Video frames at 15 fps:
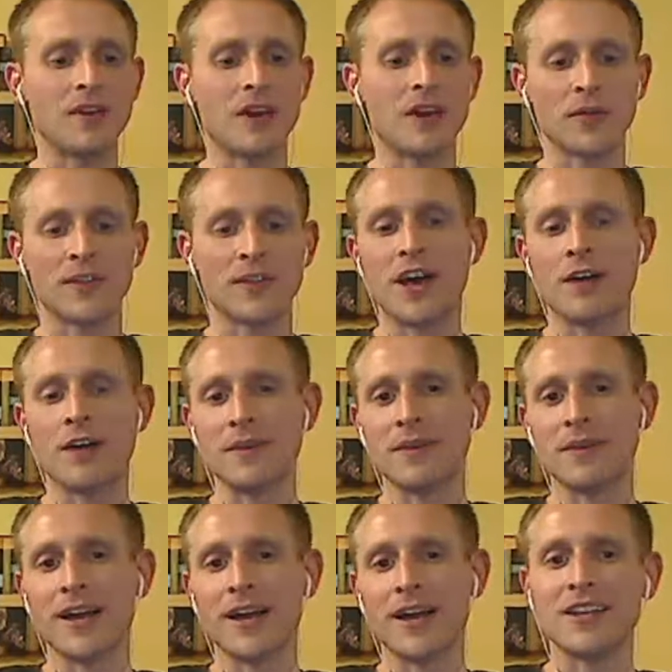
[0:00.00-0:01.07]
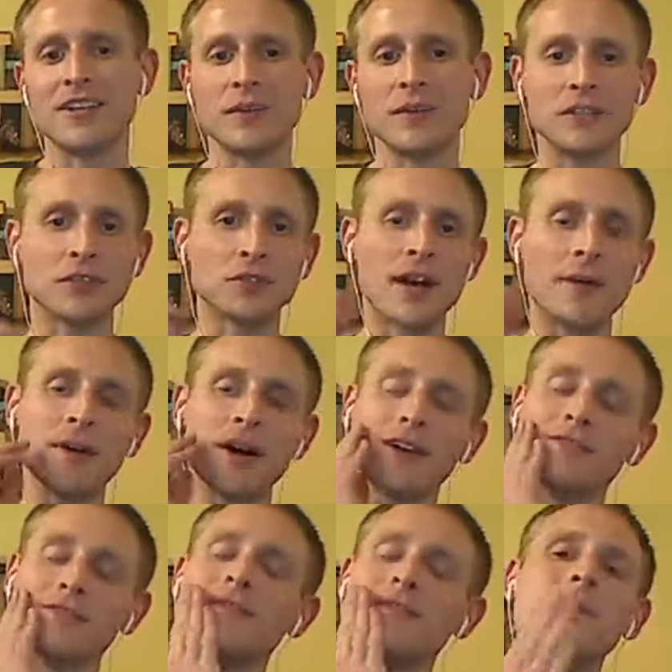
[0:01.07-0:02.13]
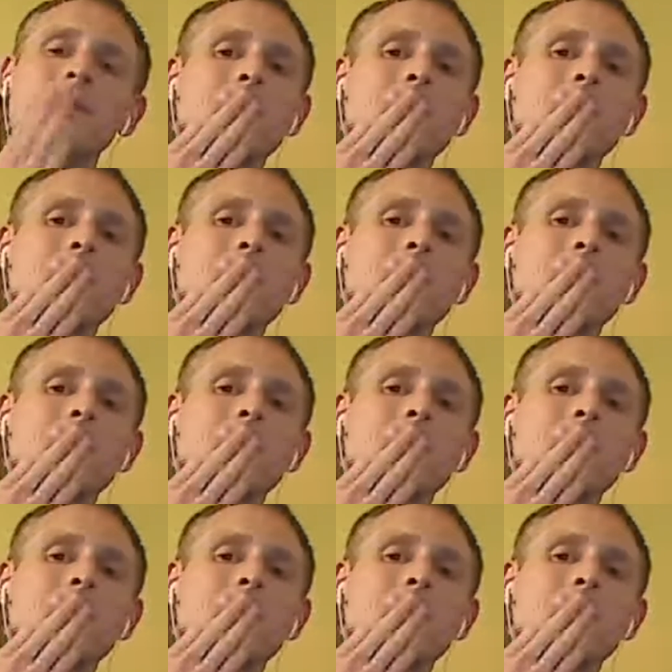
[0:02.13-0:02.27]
Keep talking without me, but I do need to drop off.